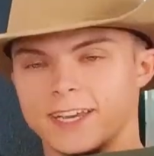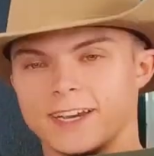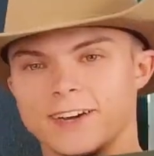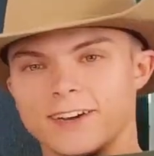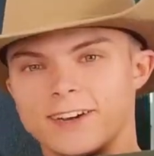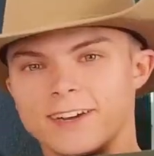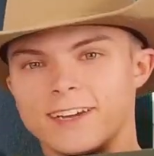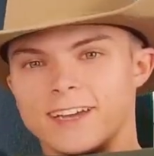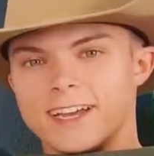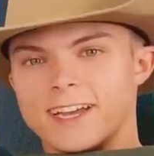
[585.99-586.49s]

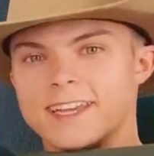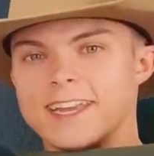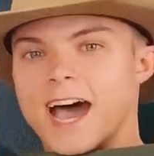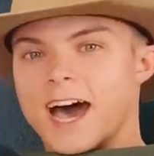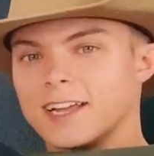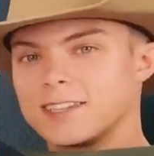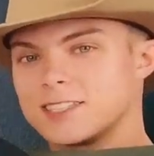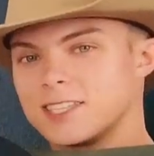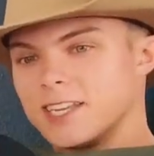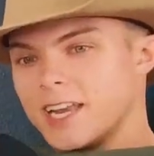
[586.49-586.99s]
here
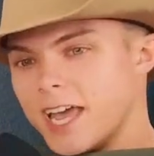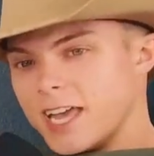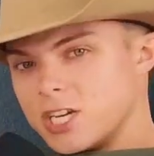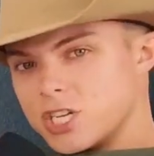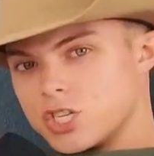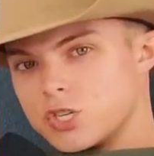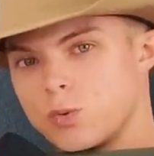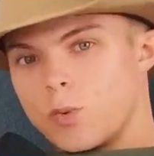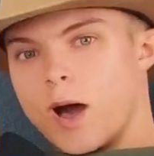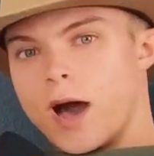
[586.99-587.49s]
not today
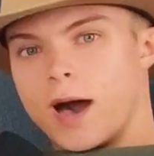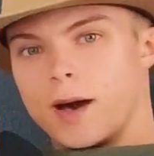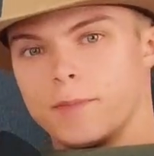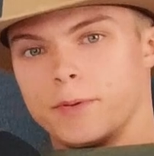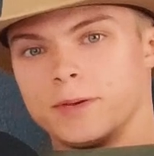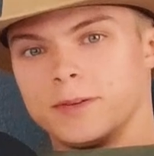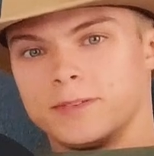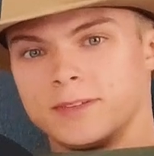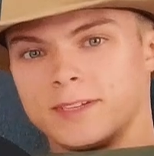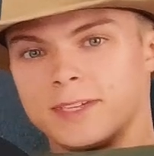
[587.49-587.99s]
schwab